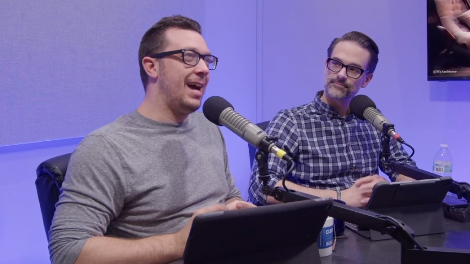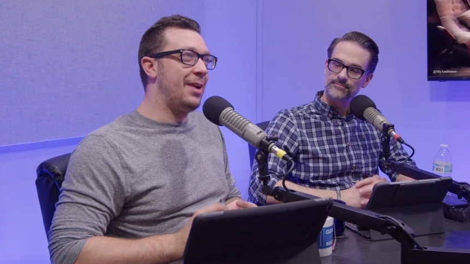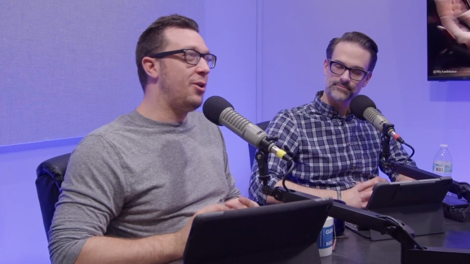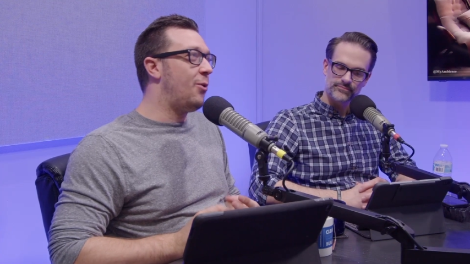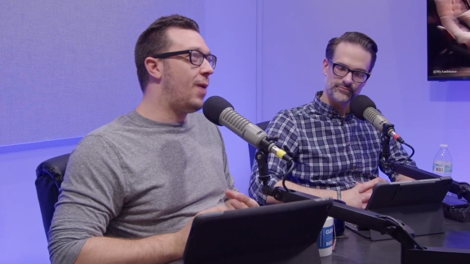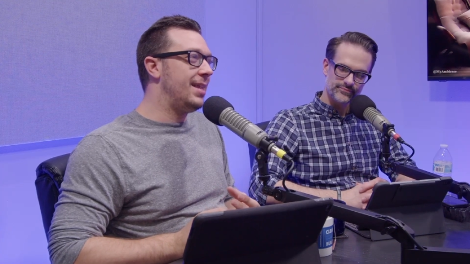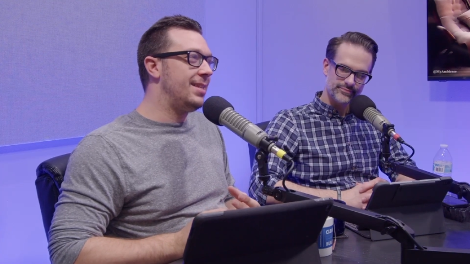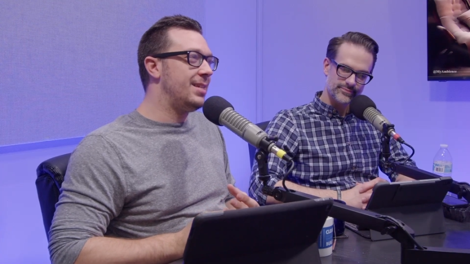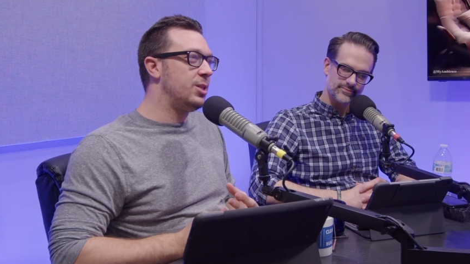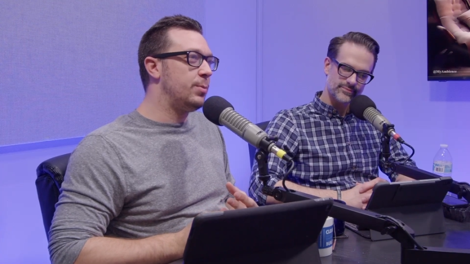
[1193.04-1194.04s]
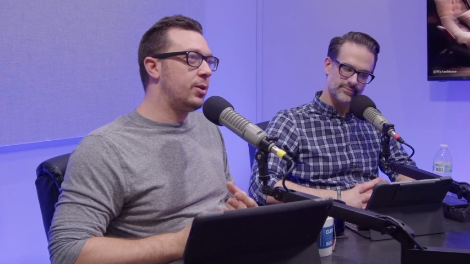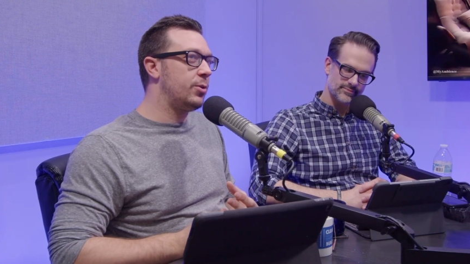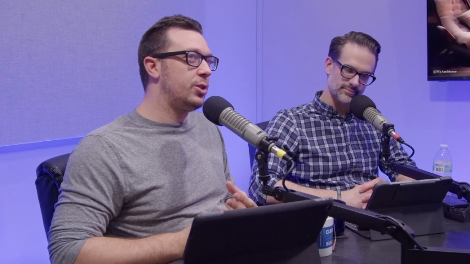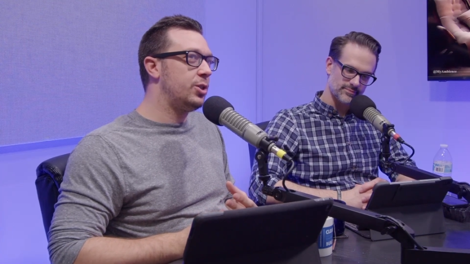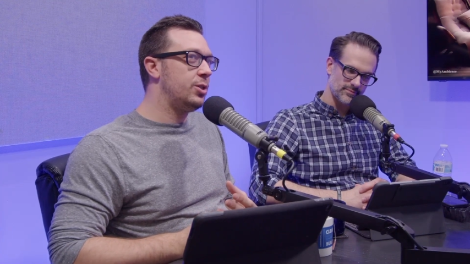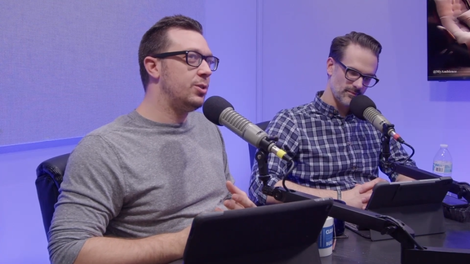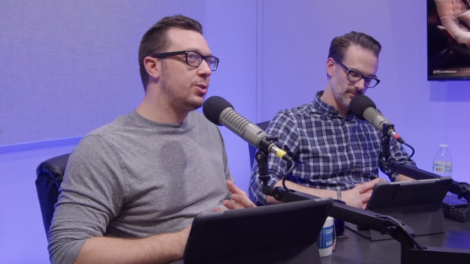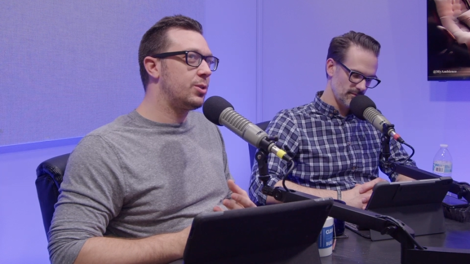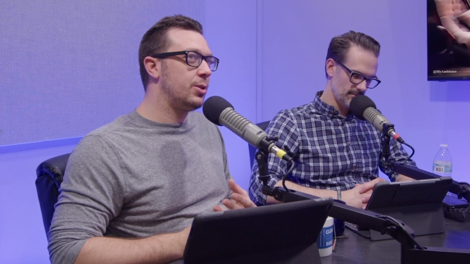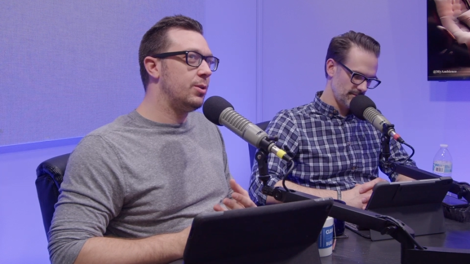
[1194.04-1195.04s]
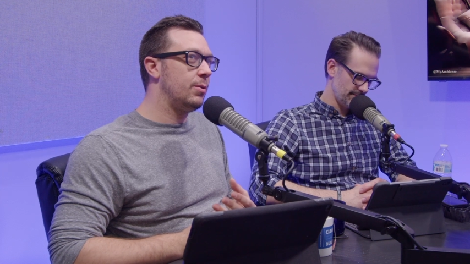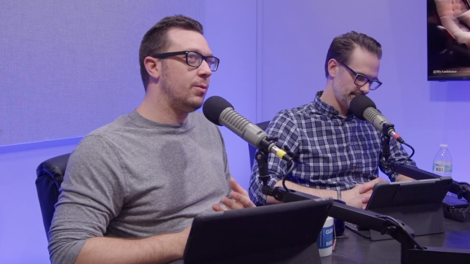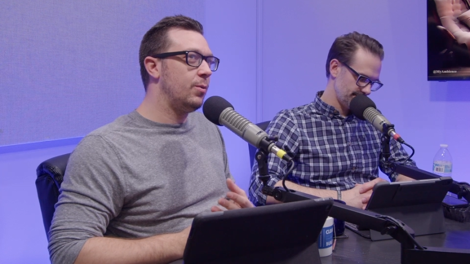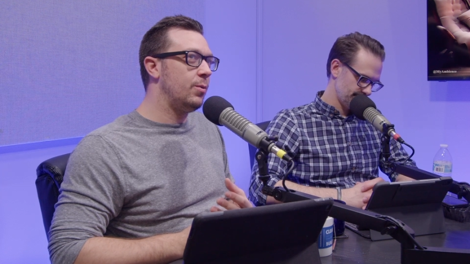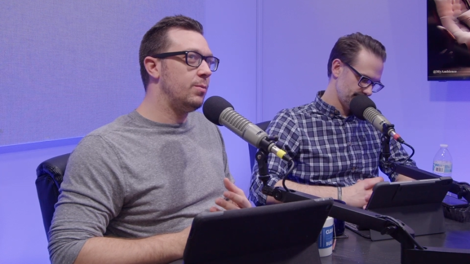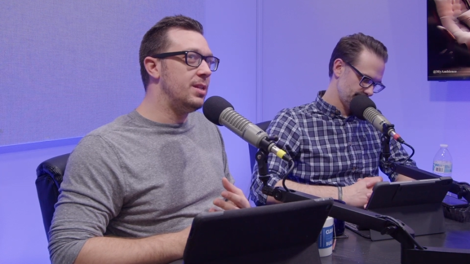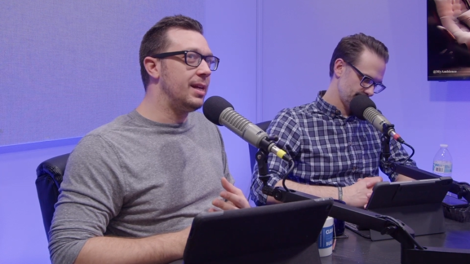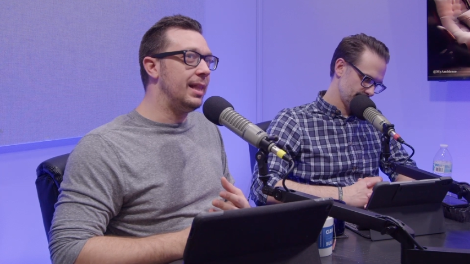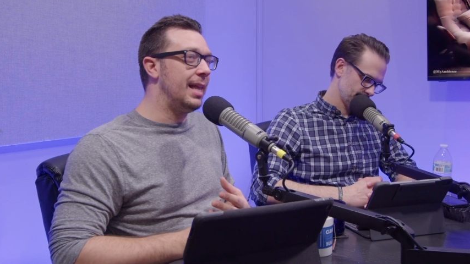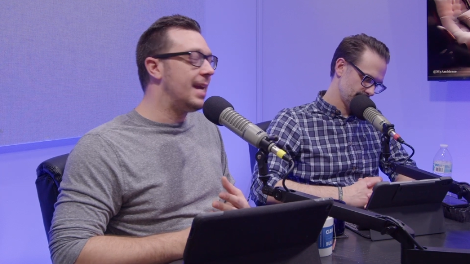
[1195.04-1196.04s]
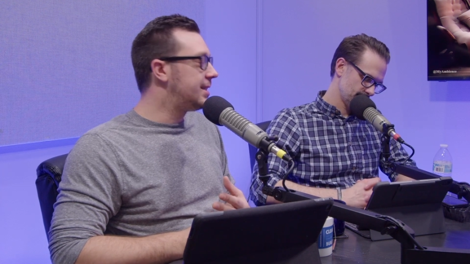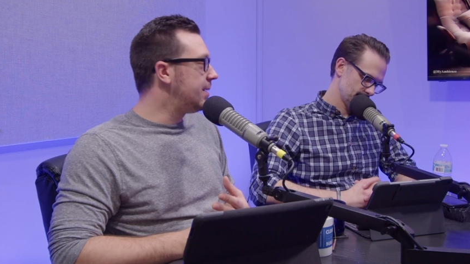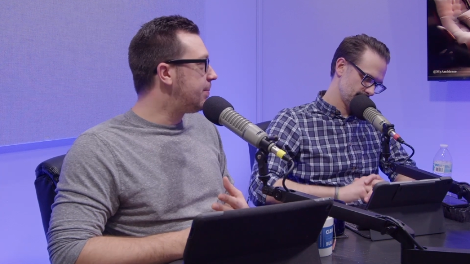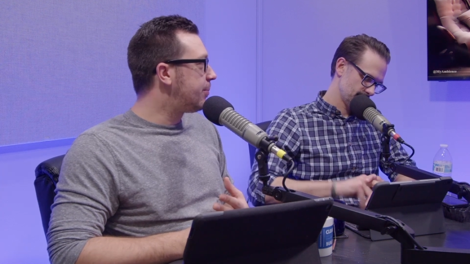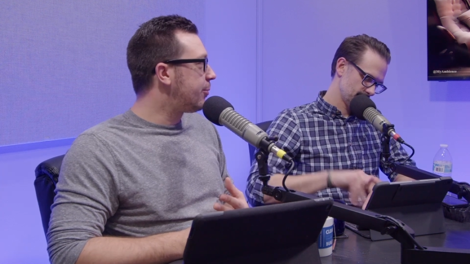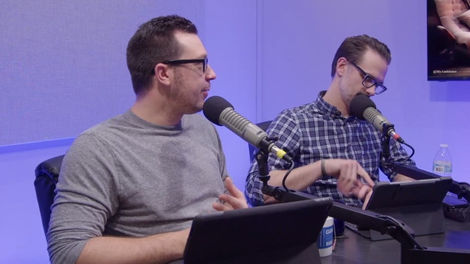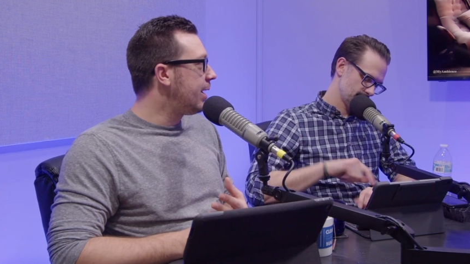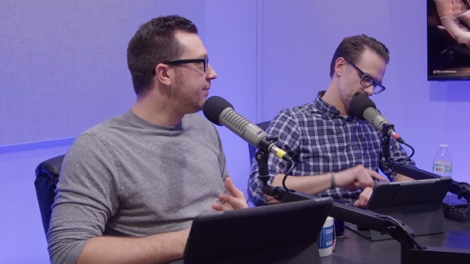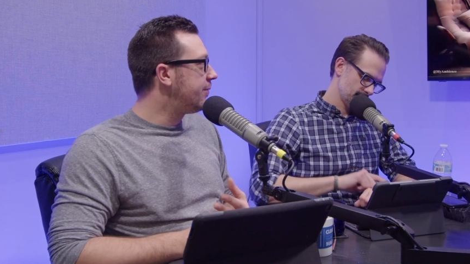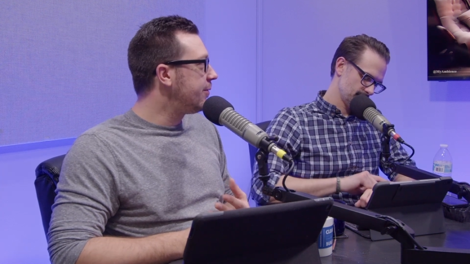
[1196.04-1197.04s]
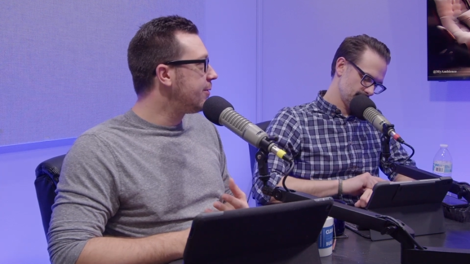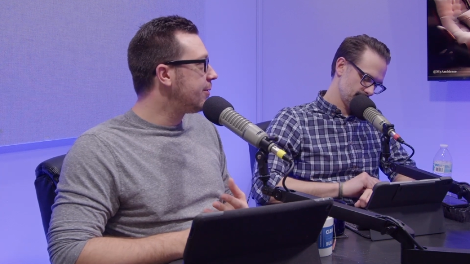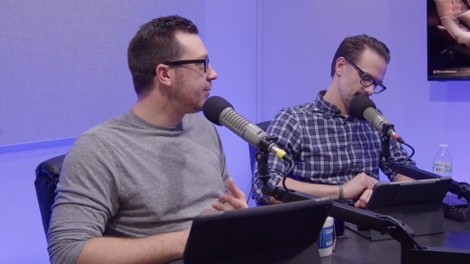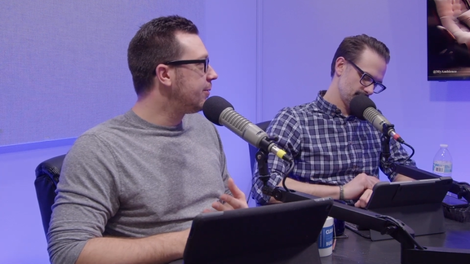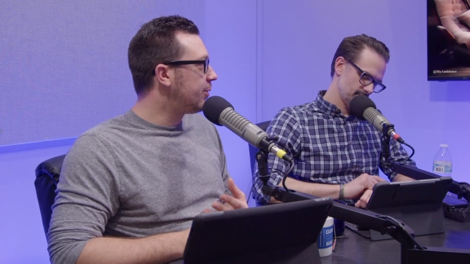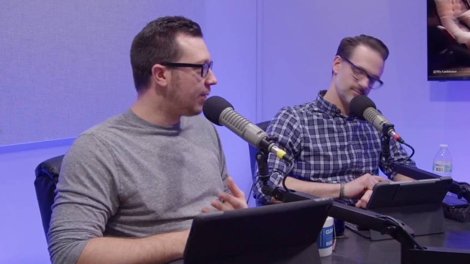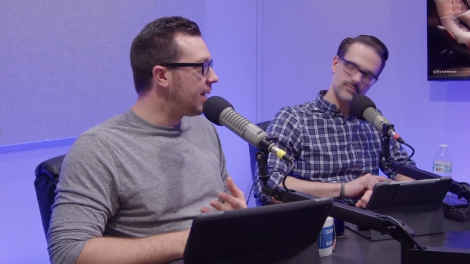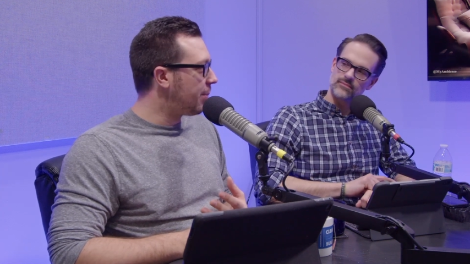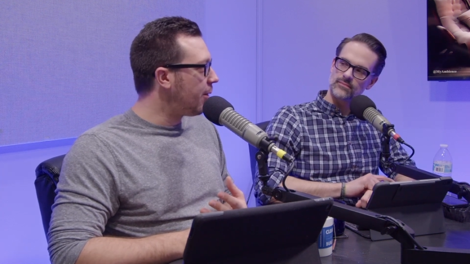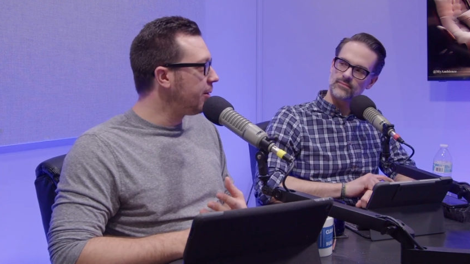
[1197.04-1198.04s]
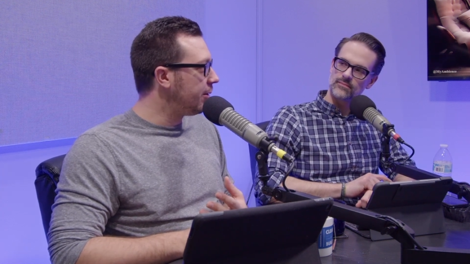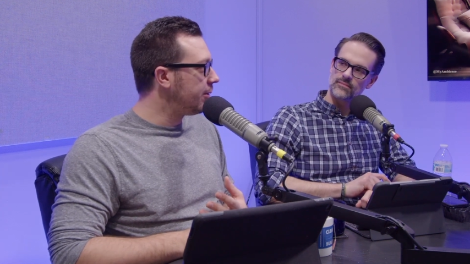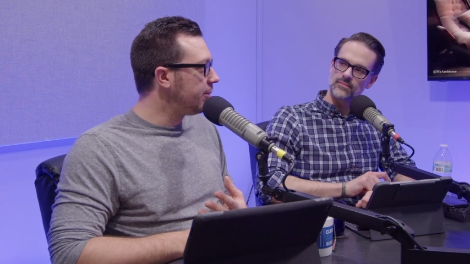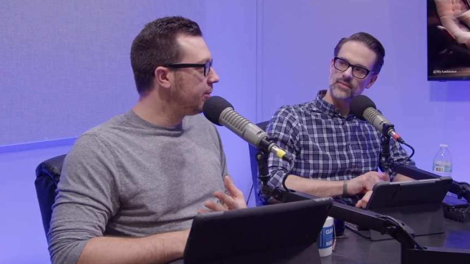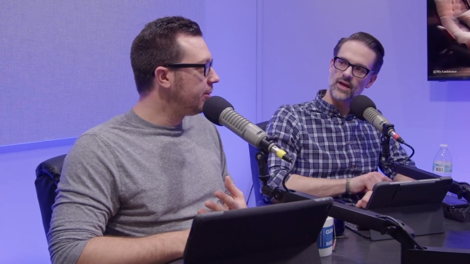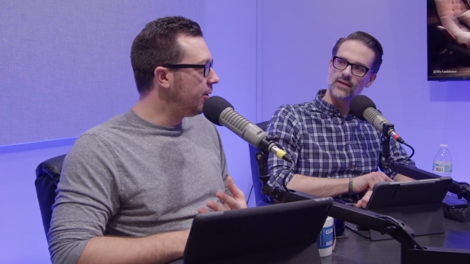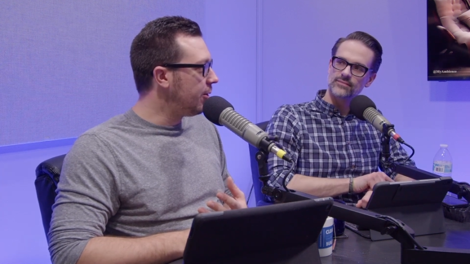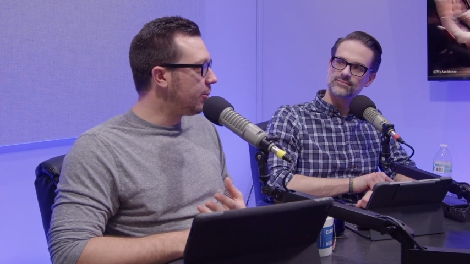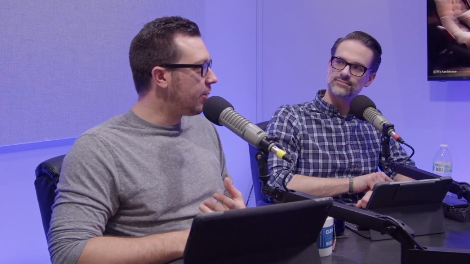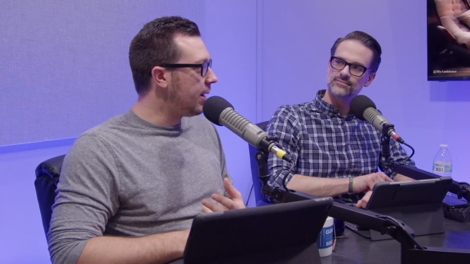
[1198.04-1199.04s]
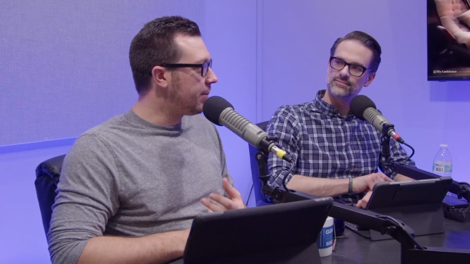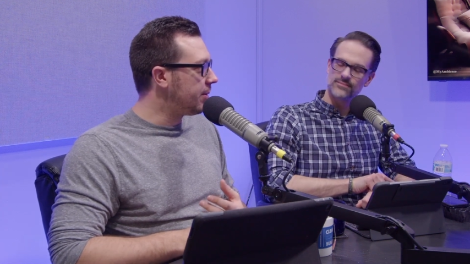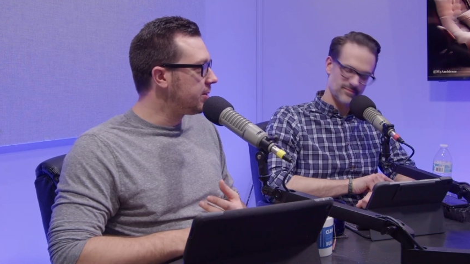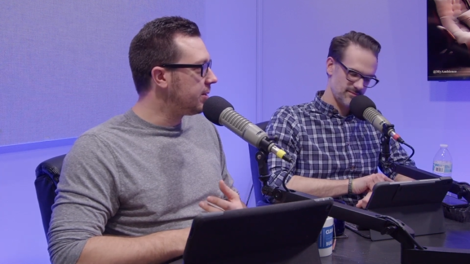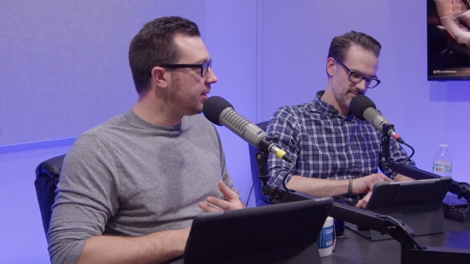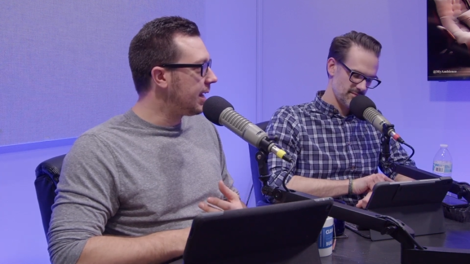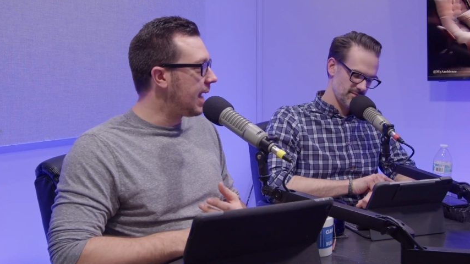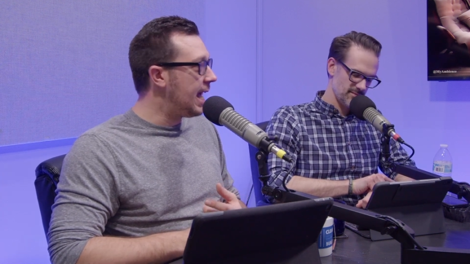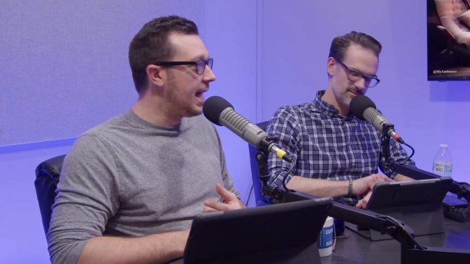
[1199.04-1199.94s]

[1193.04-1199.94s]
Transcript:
Speaker 1: I don't know why this is, but Christians neglect to pray for the right partner. Yeah. You know, the right person. Like I,